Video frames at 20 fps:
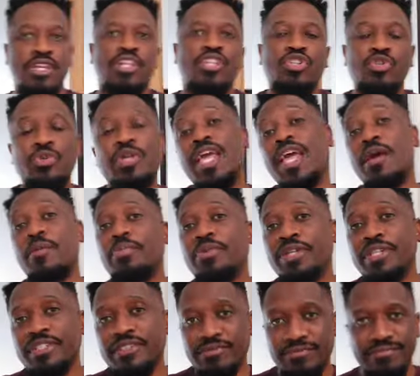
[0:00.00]
You can't
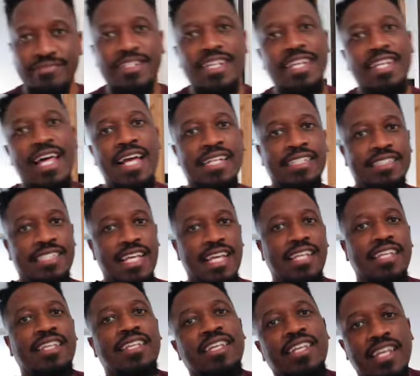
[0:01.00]
put a lot of
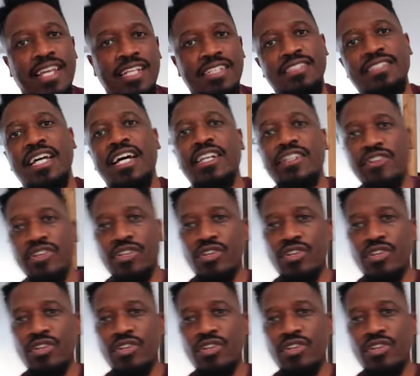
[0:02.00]
tech inside of your